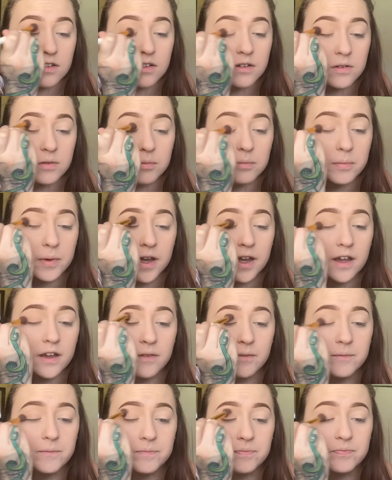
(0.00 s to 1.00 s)
but
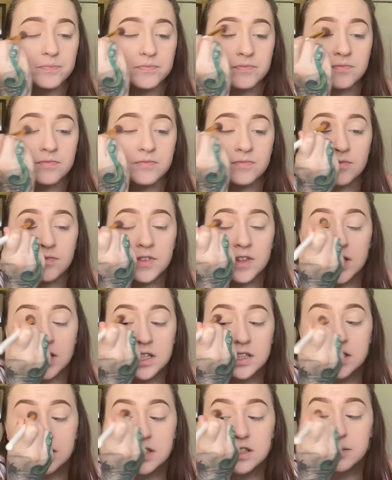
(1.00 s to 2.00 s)

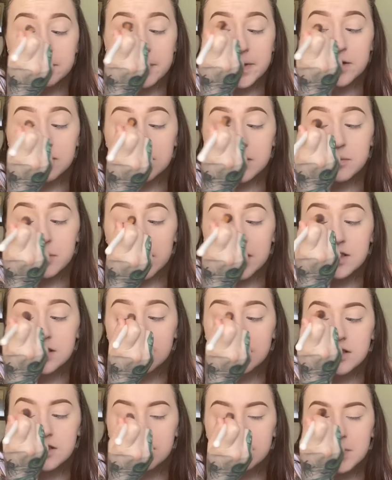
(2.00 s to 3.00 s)
it smells
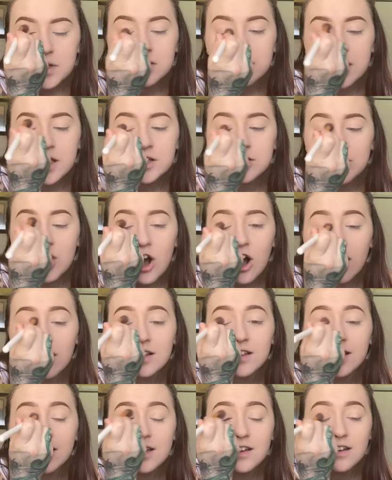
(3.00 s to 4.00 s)
amazing. It smells like
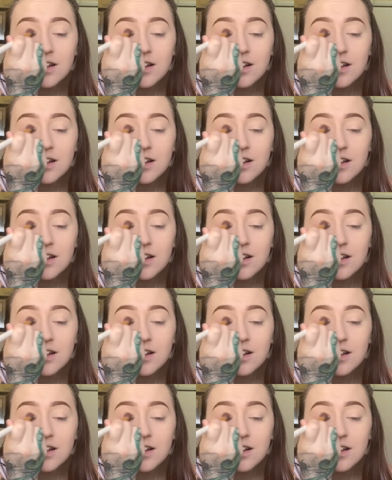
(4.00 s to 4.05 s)
chocolate.